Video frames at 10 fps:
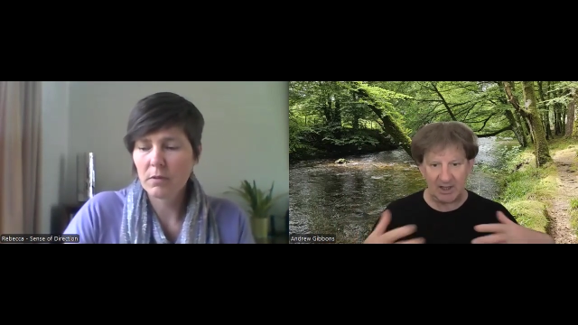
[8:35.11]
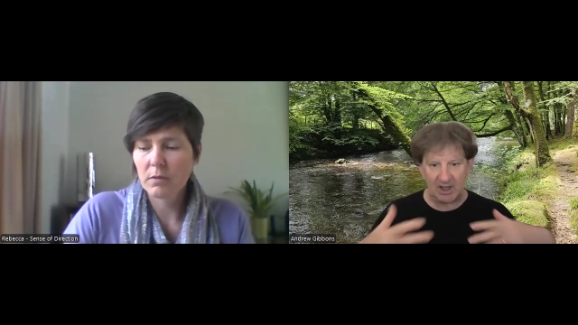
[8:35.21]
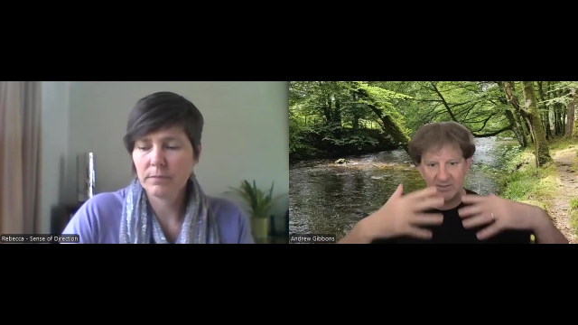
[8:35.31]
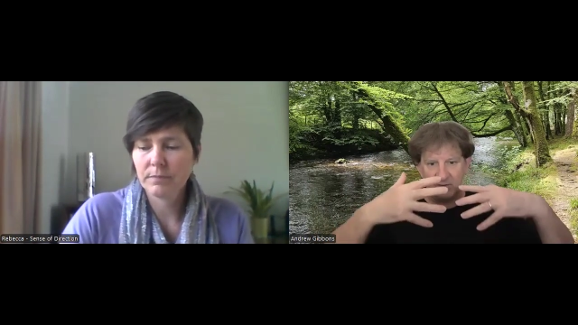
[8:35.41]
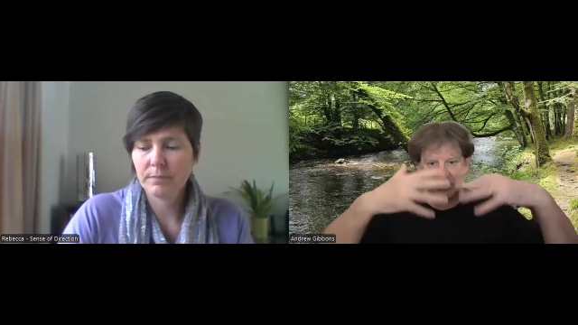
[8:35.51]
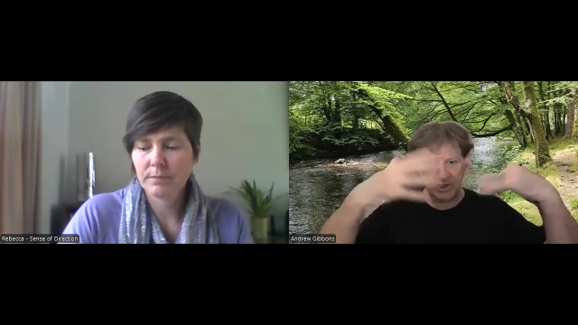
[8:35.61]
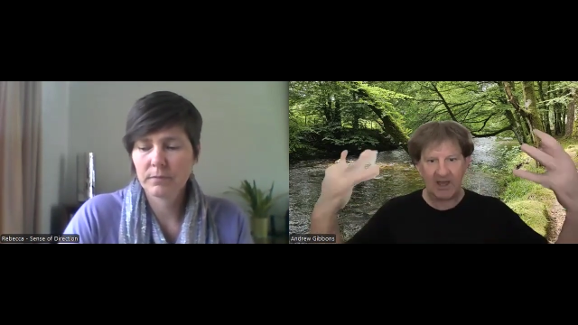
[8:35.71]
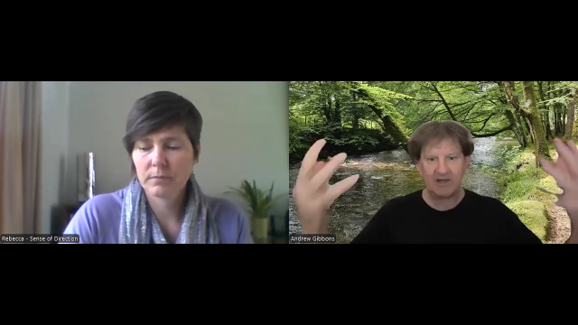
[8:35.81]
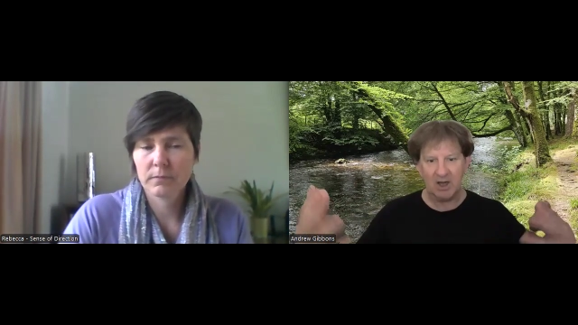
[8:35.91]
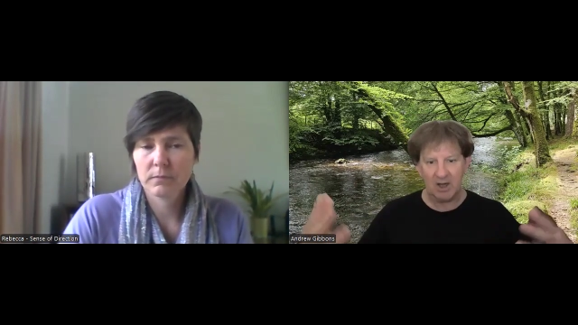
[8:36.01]
Speaker 1: I get those
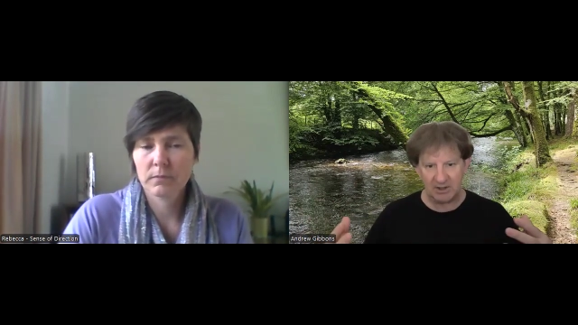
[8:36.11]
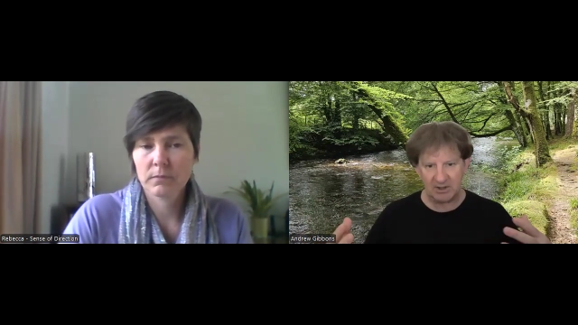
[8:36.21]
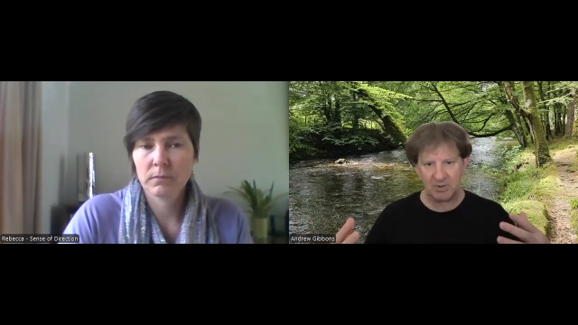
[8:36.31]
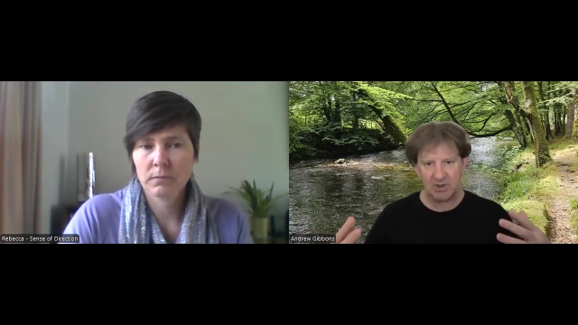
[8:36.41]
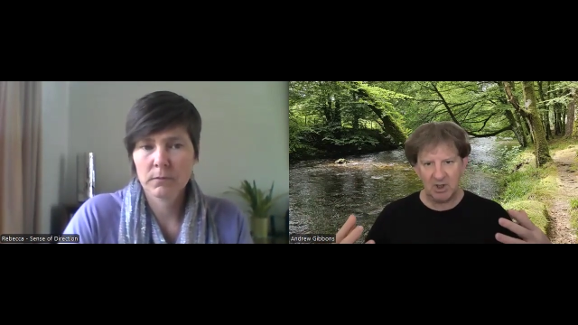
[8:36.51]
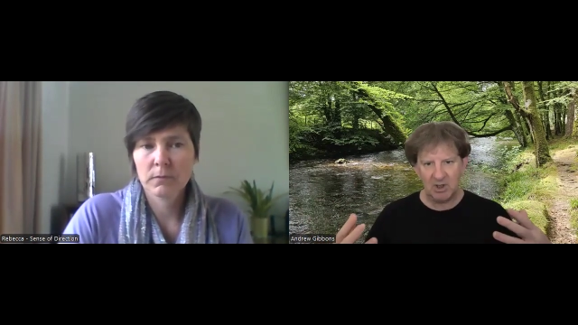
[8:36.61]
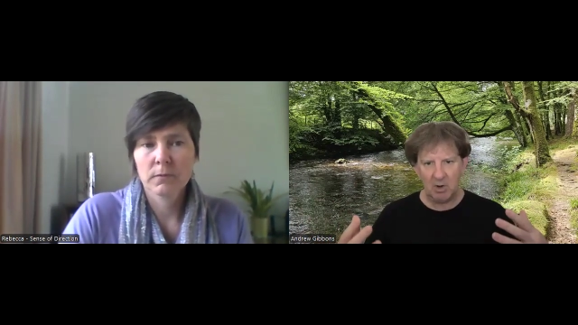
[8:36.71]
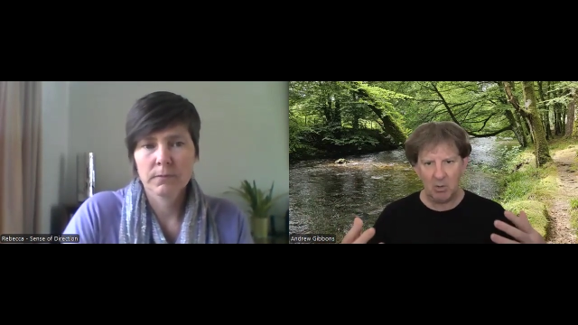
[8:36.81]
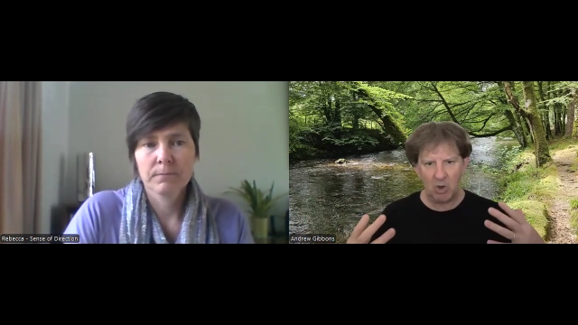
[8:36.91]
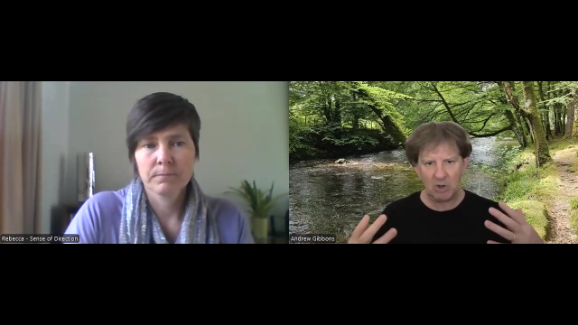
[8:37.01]
the headlines, but
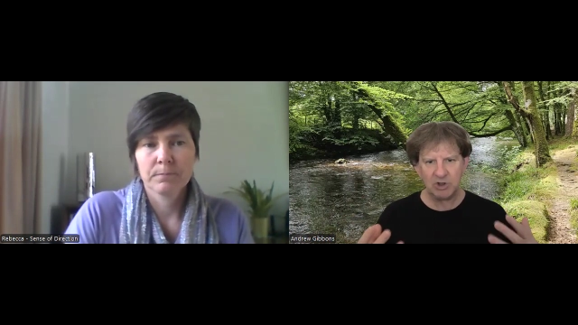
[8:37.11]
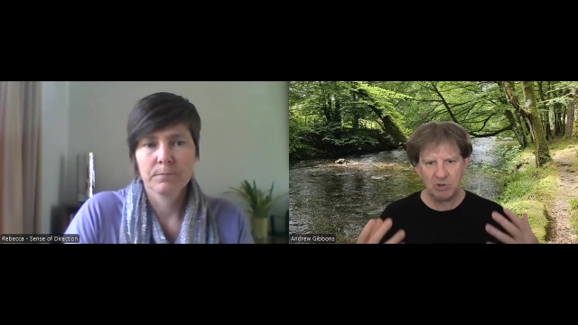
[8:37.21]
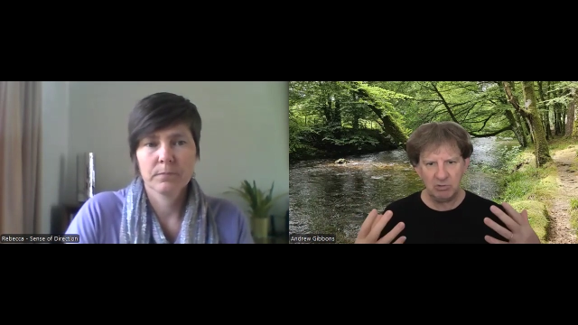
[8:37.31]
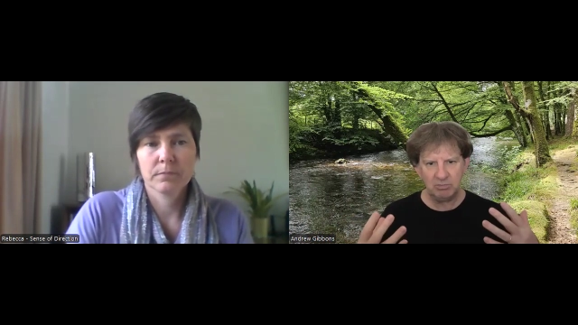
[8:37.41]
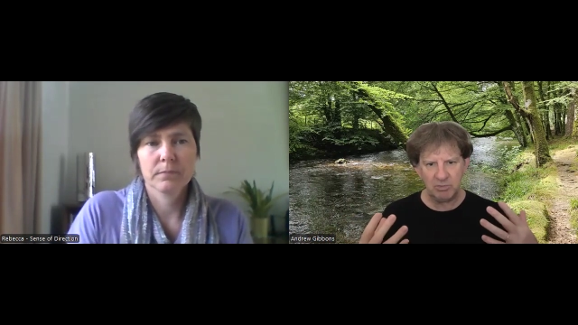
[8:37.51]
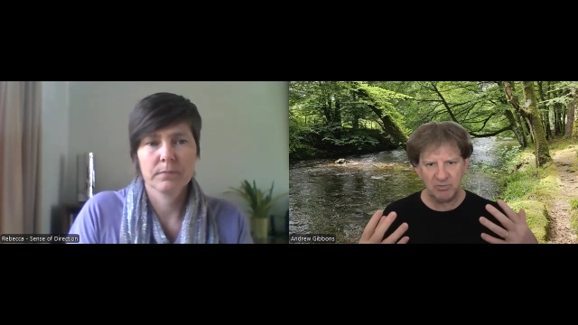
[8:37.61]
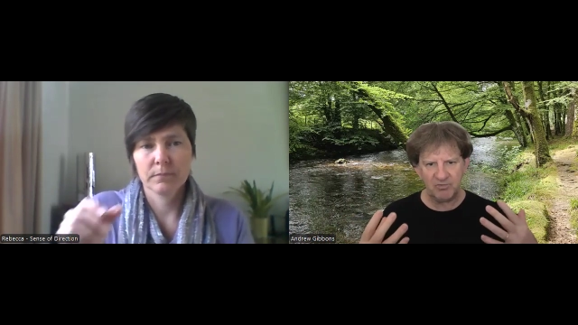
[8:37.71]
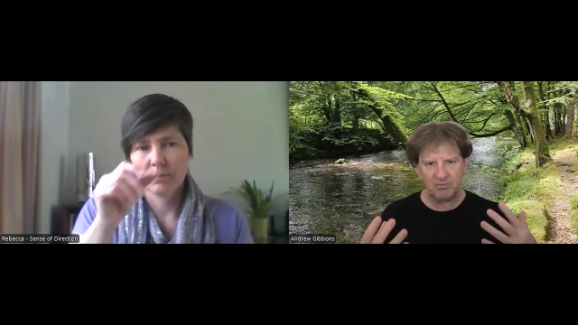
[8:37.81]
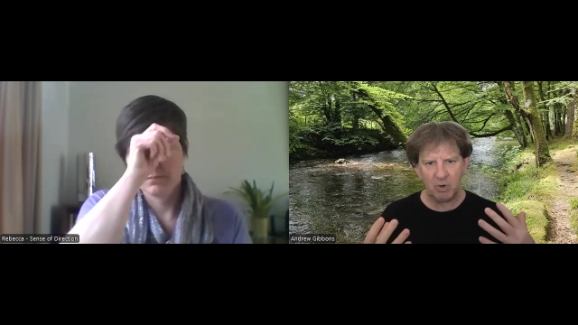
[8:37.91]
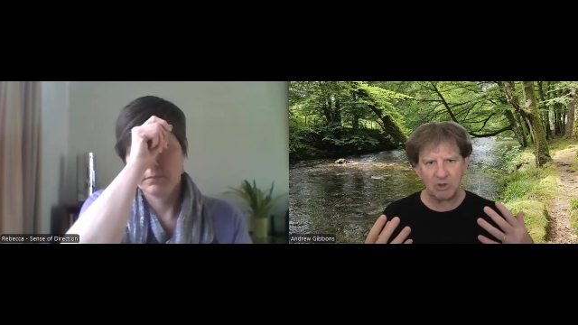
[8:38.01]
what do you
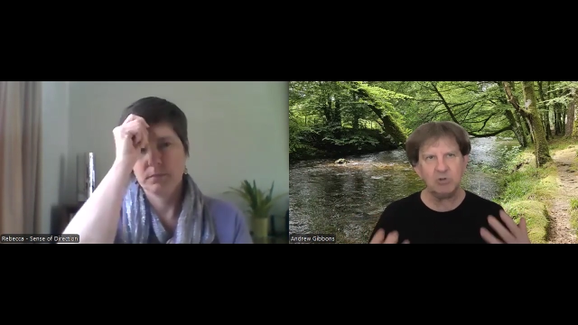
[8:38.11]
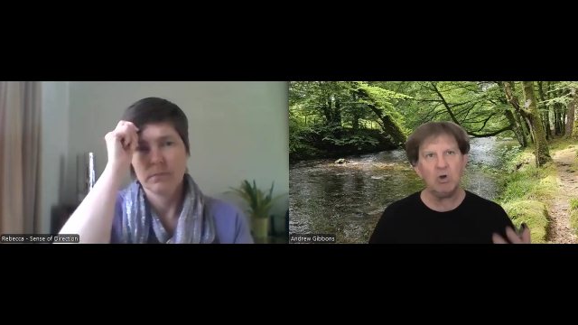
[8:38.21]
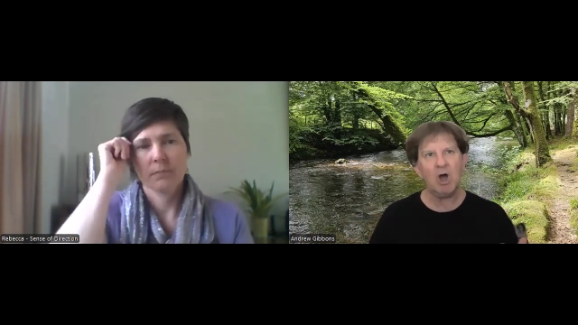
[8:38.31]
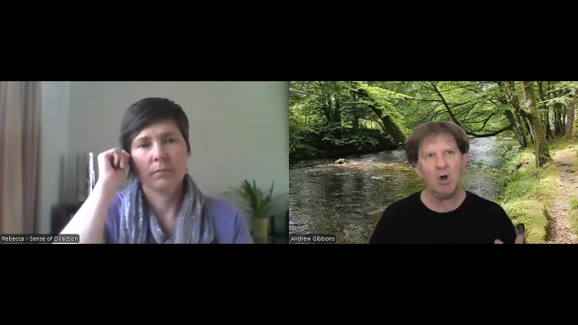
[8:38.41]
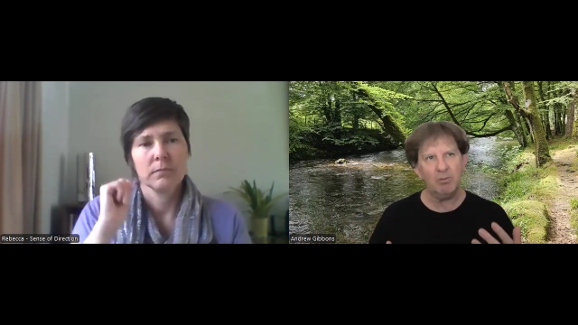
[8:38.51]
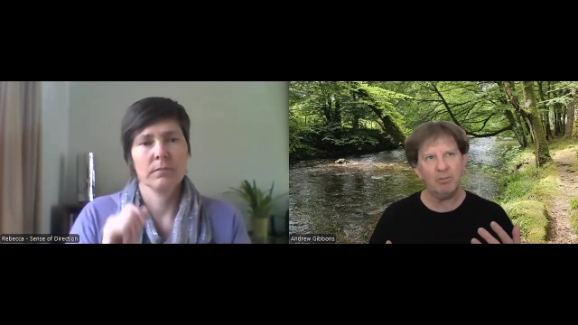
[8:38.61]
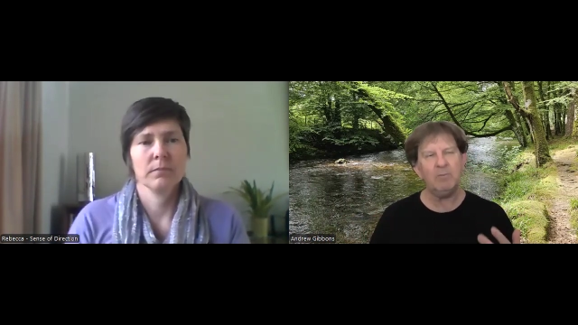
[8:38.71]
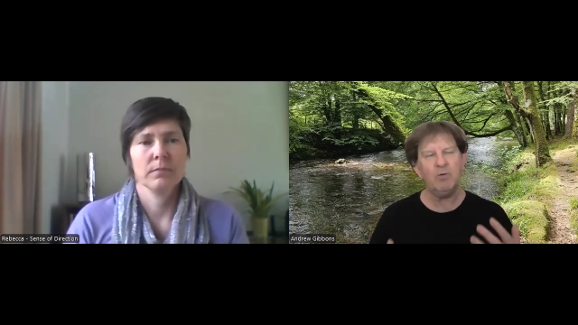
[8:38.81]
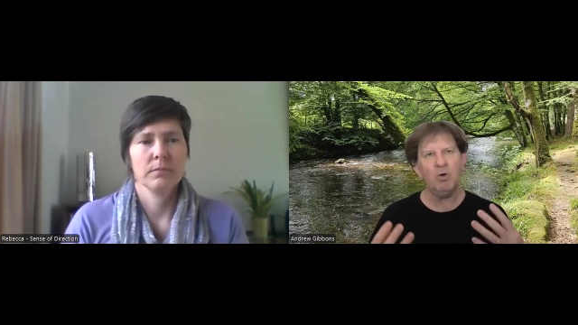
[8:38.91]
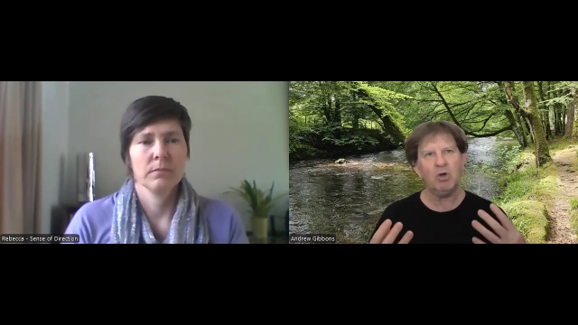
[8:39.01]
what do you hope
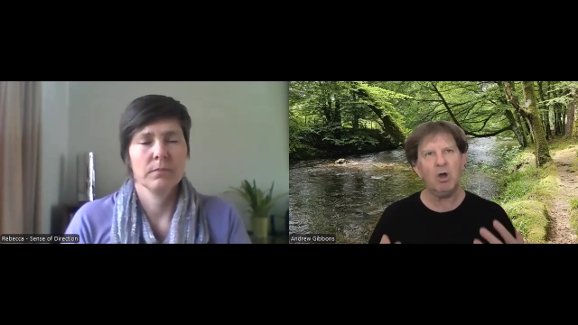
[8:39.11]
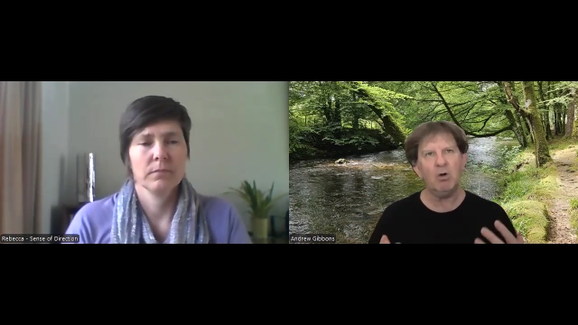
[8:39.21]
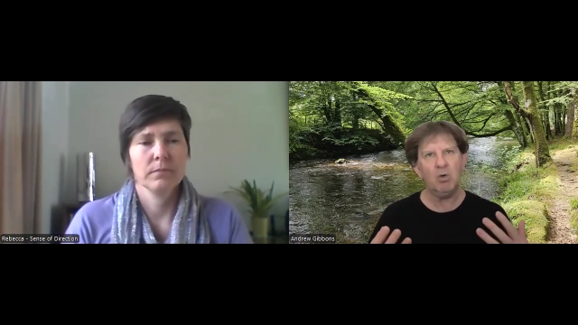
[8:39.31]
people will